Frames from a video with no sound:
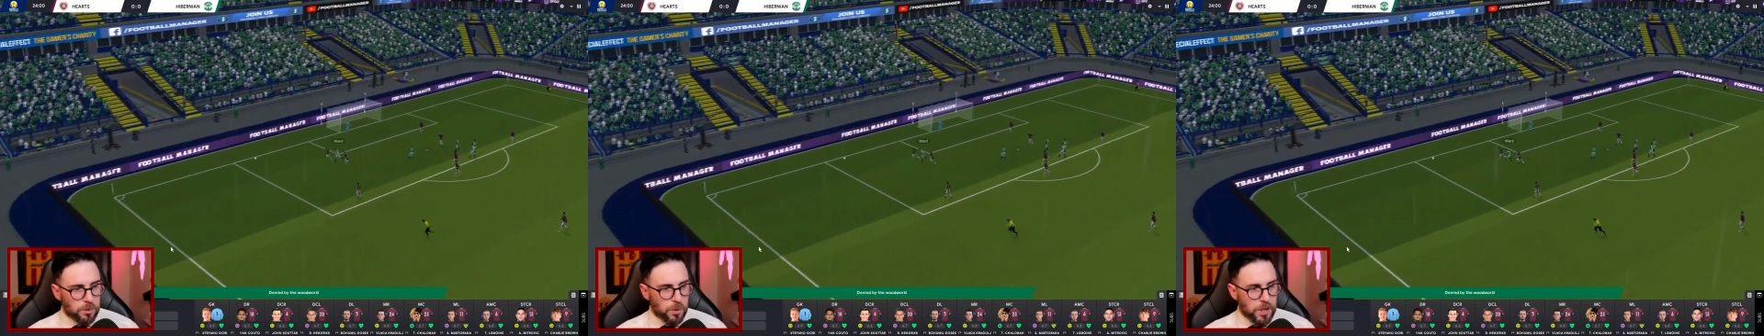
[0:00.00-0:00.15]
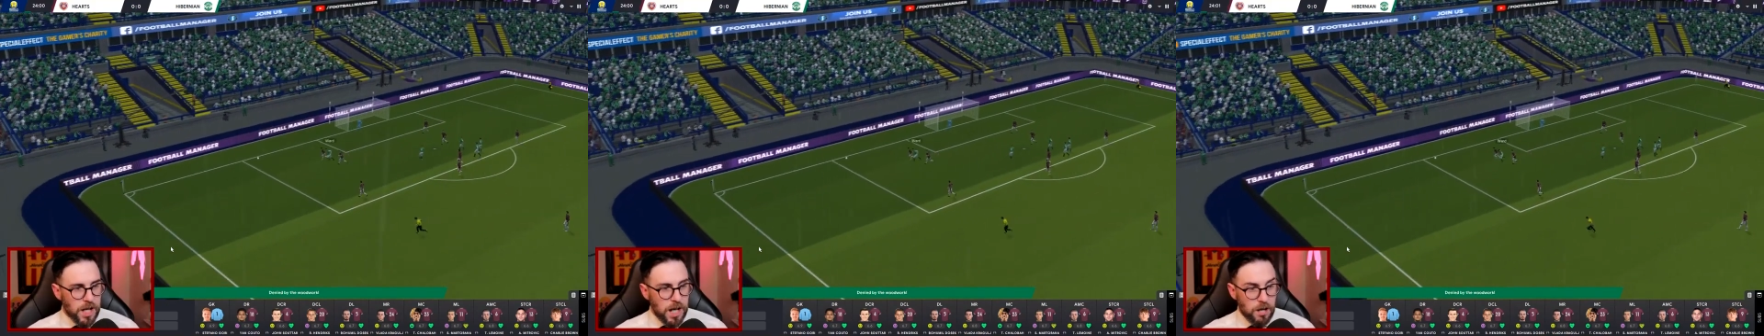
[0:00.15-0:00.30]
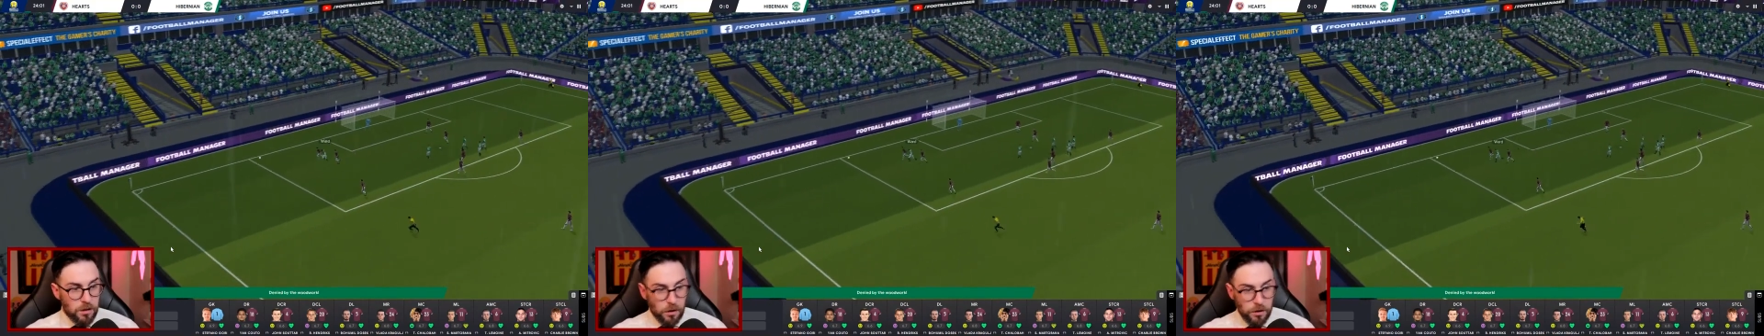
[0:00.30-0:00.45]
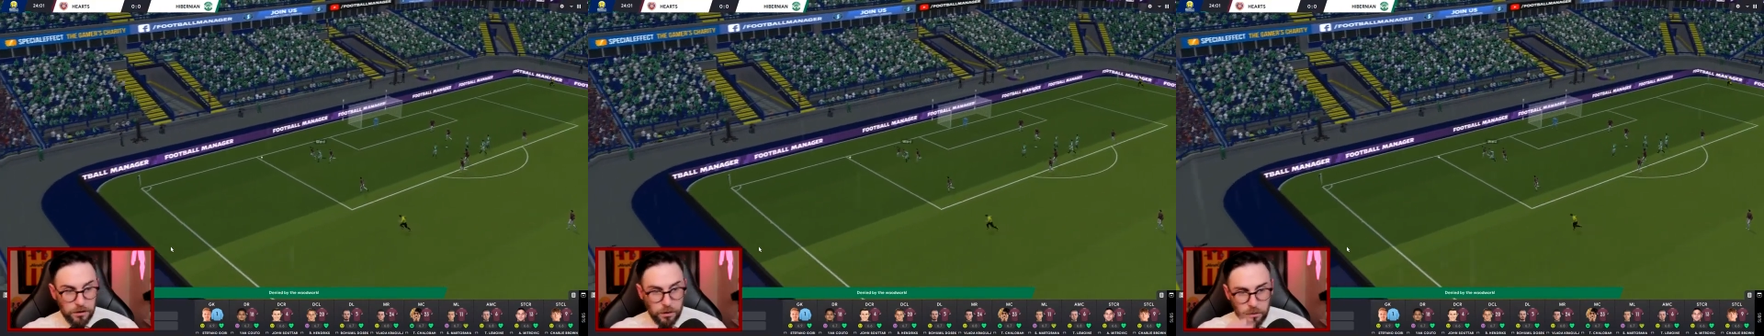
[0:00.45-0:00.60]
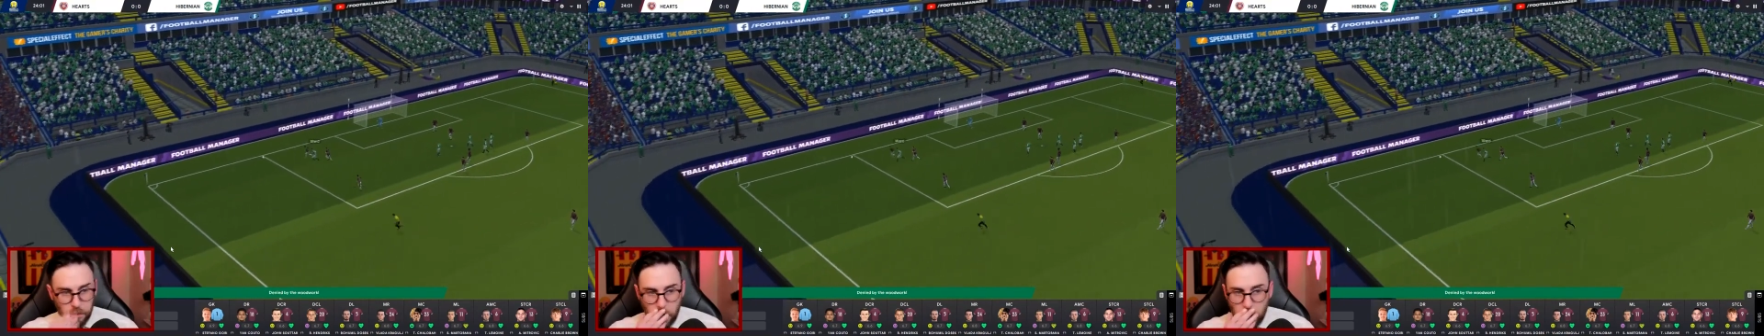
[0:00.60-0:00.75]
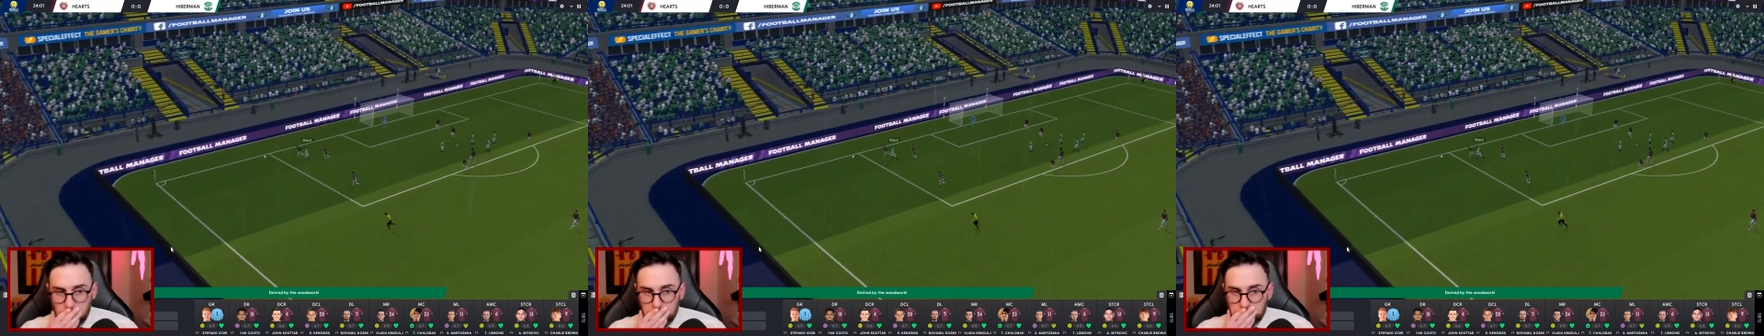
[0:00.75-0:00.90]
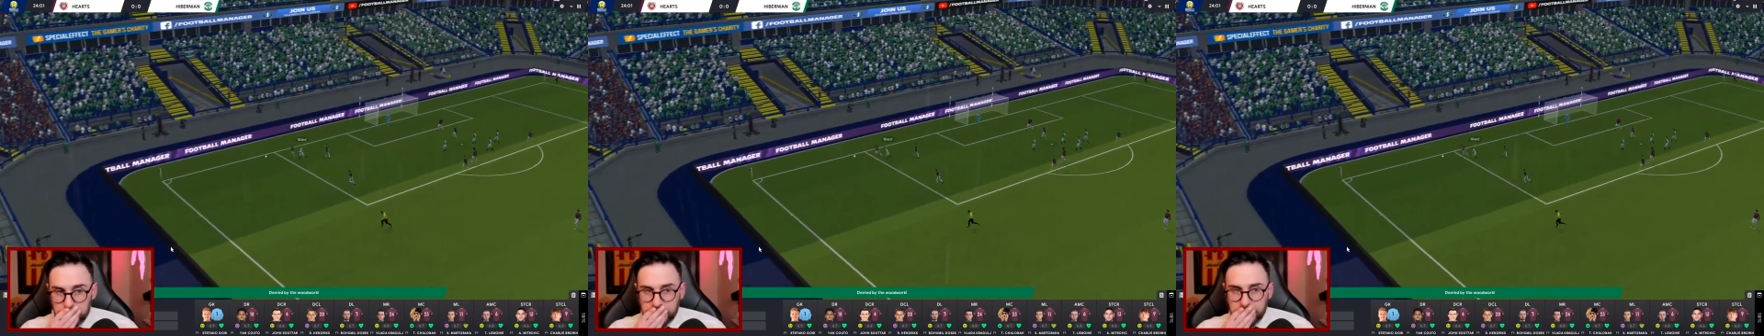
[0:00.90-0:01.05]
We are on the
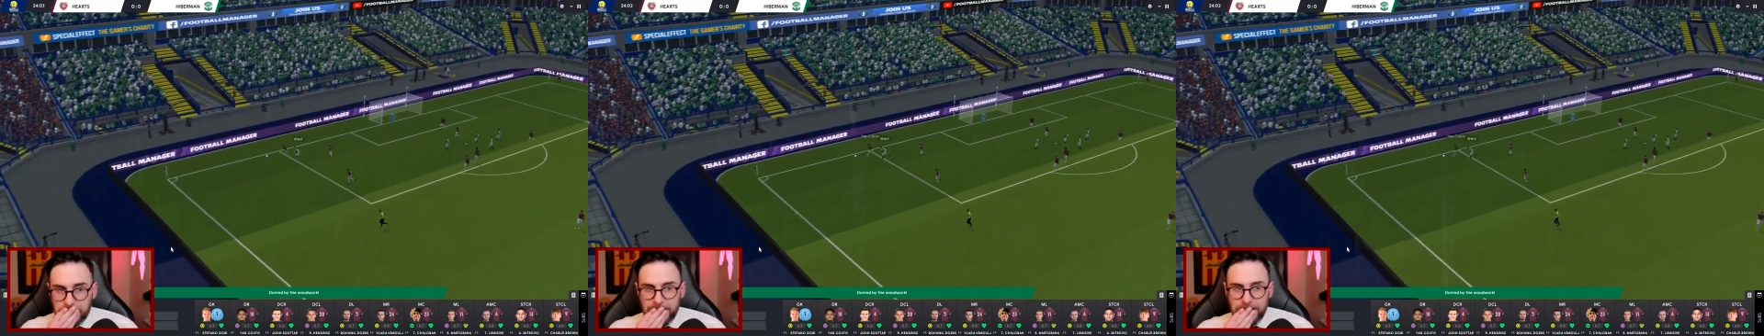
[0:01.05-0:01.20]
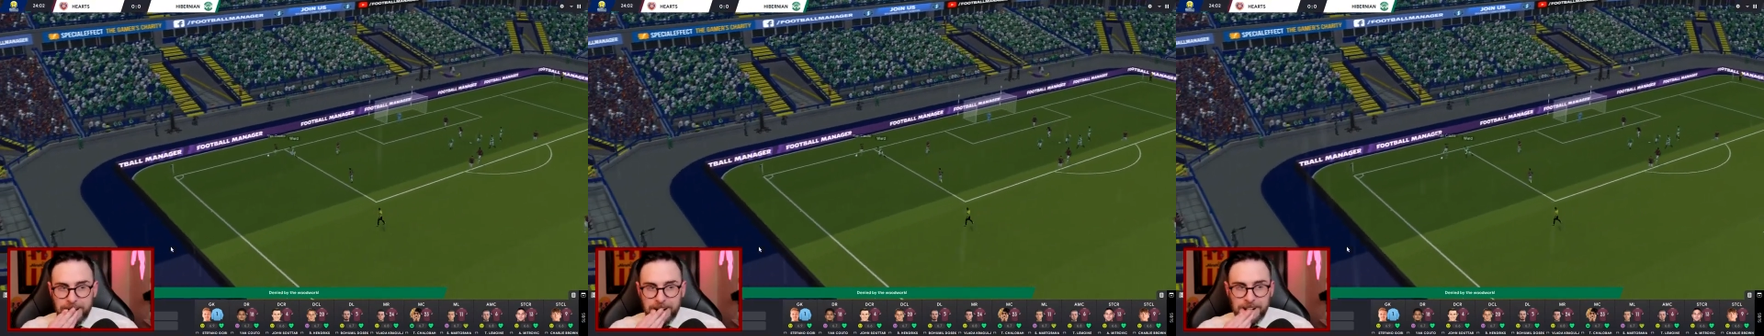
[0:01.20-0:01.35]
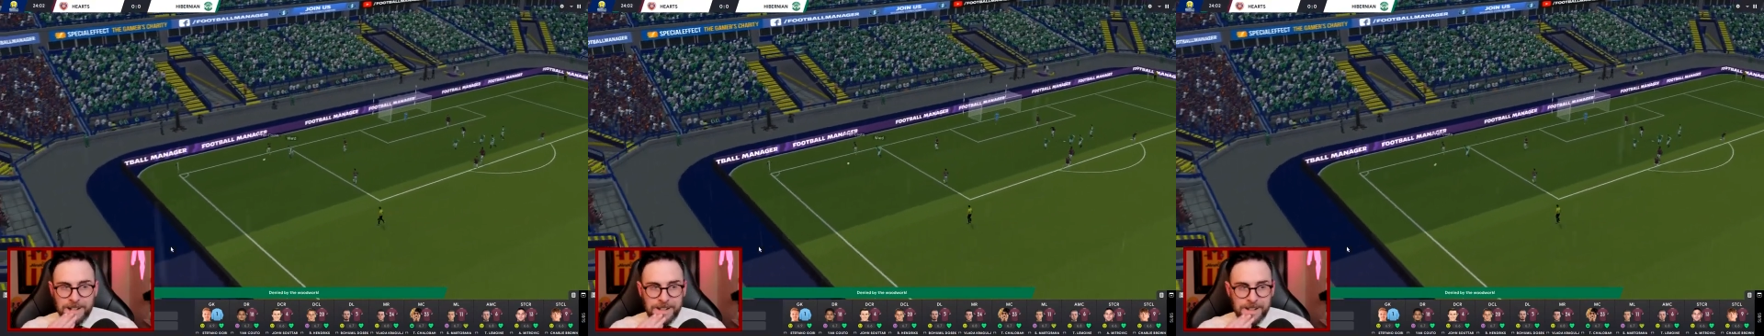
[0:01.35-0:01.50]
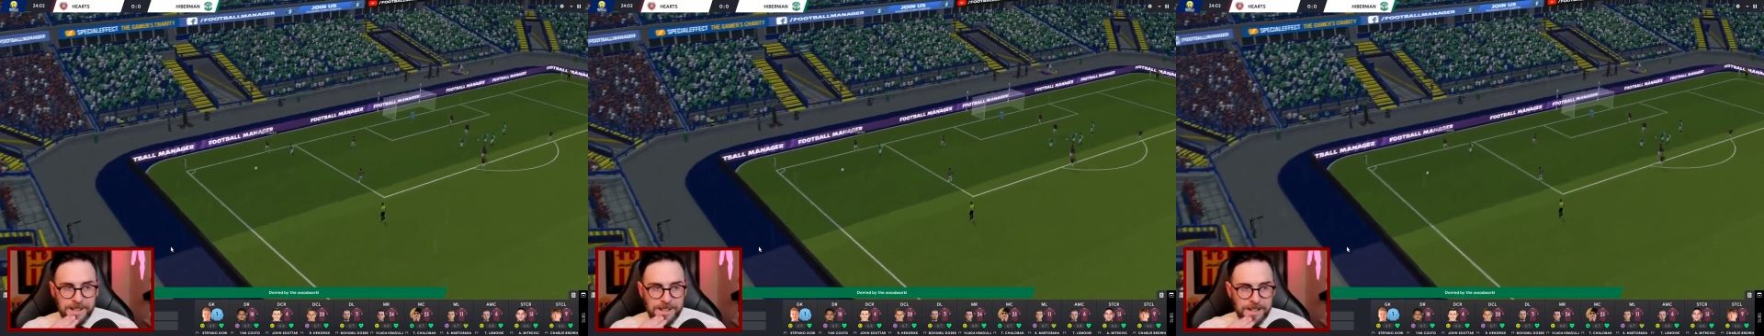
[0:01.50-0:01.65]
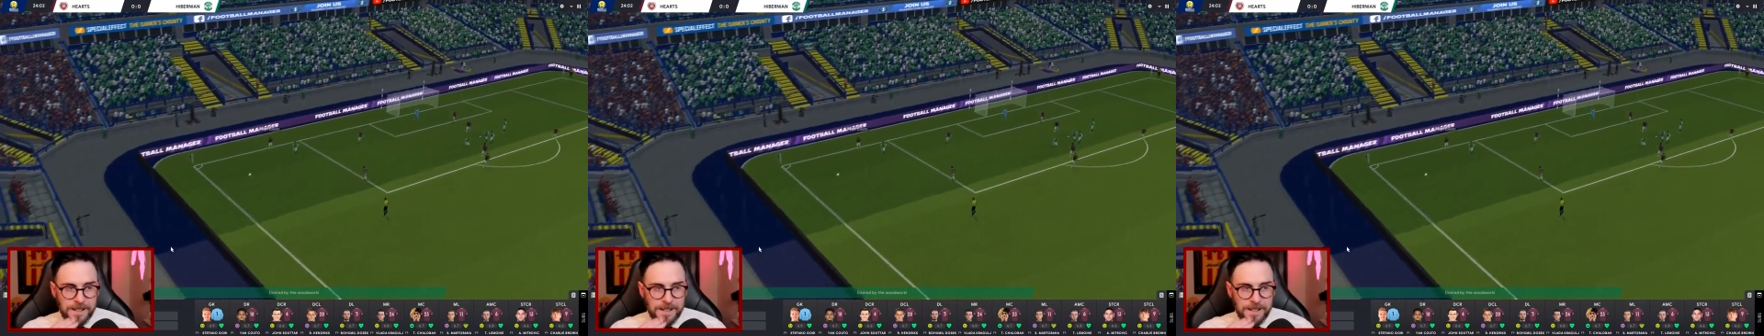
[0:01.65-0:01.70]
ropes here.